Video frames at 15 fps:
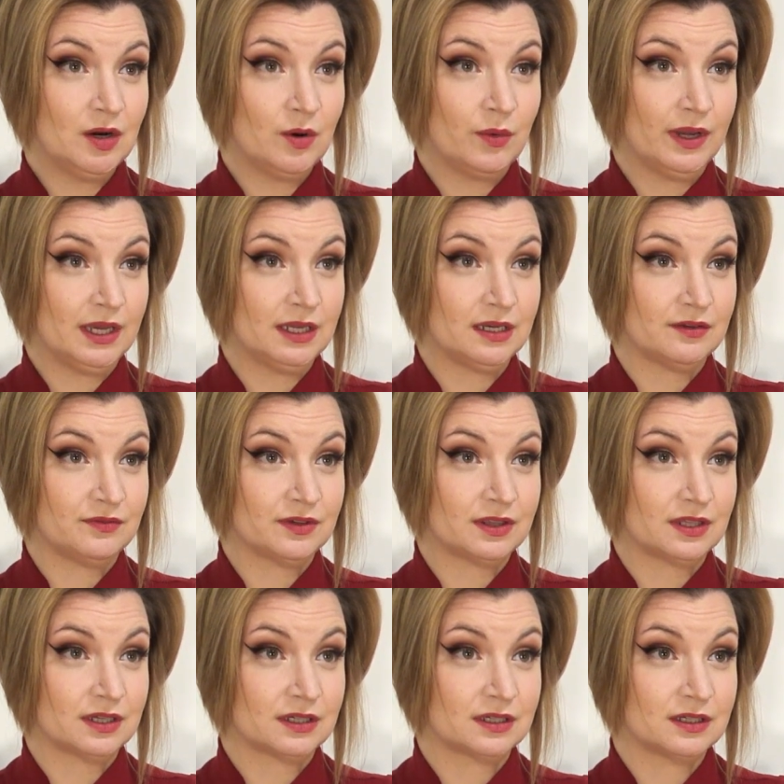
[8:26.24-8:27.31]
Oh, I hate
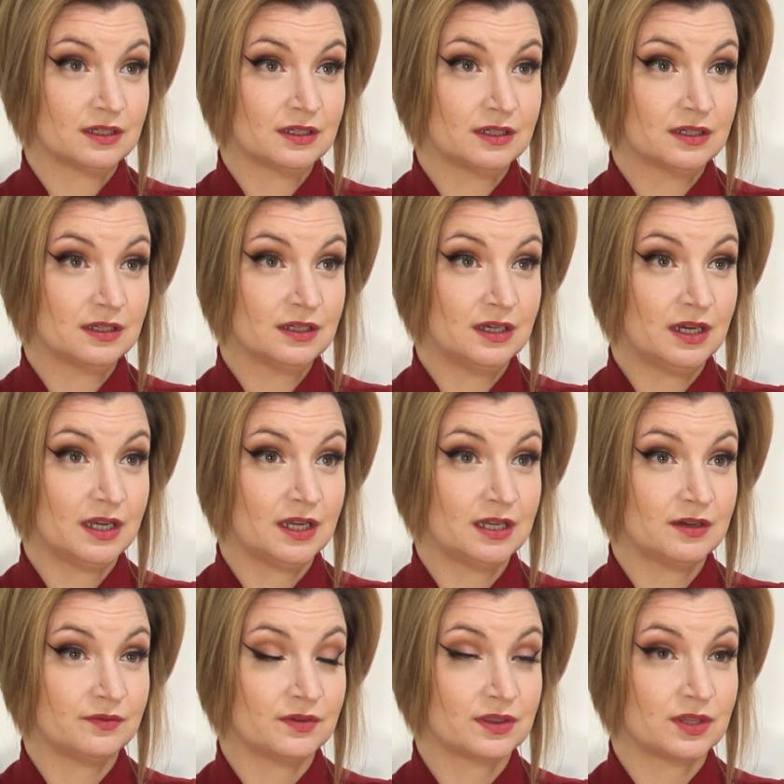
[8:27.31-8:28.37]
everything. I
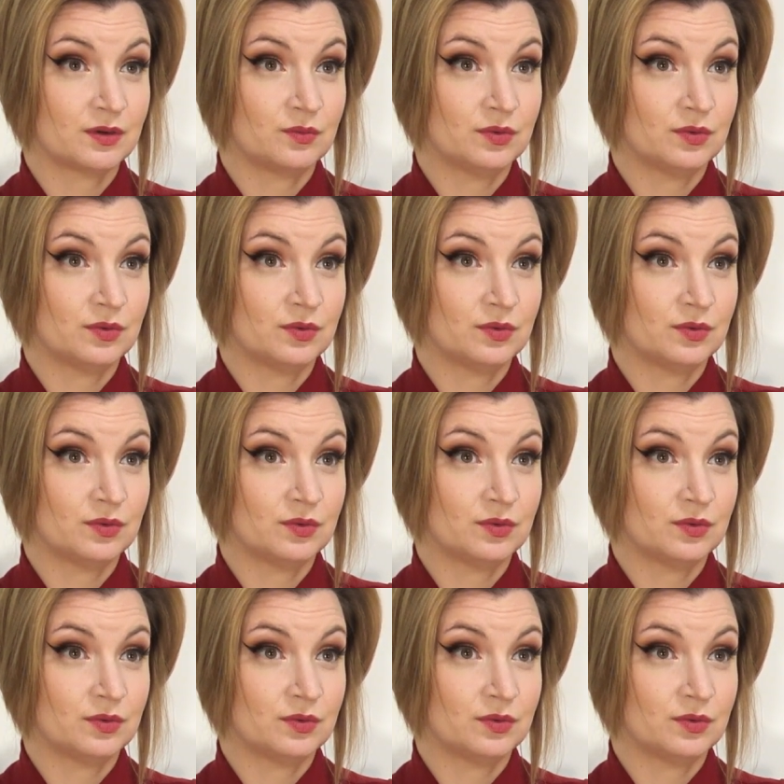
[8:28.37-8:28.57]
hate everything.